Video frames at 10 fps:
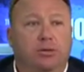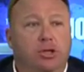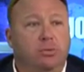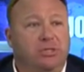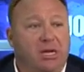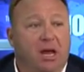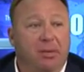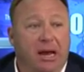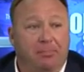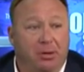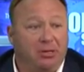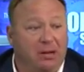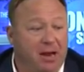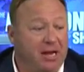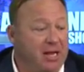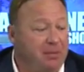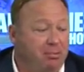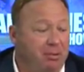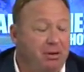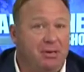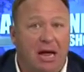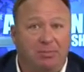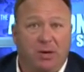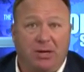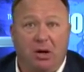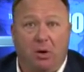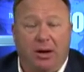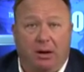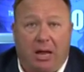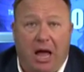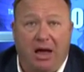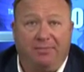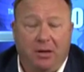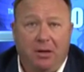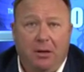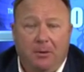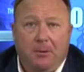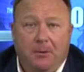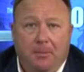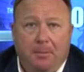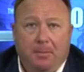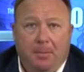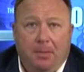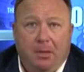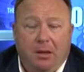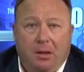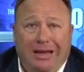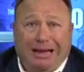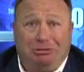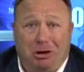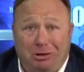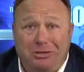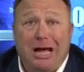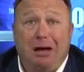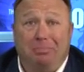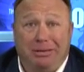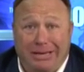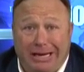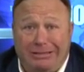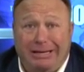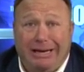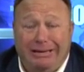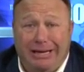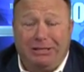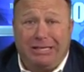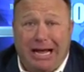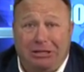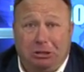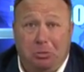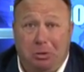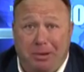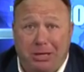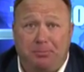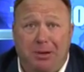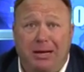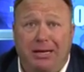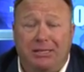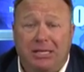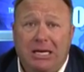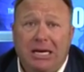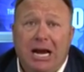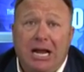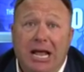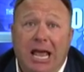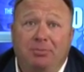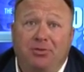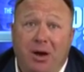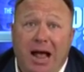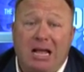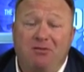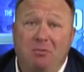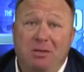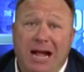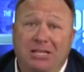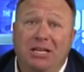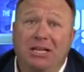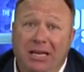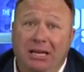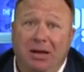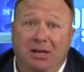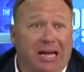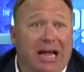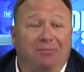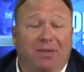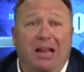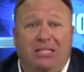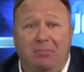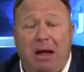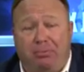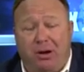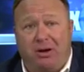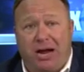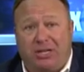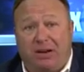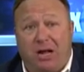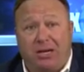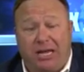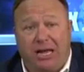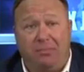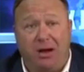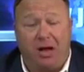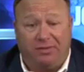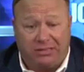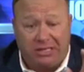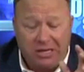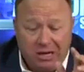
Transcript: Dew was telling me, and I pulled it up, and I didn't get it printed in time because we had to go on air live. It turns out Podesta and Dennis Hastert were best buddies, and he keeps track of him, and that's in the emails. I have that. It's in my printer, actually. I forgot to get it in my office.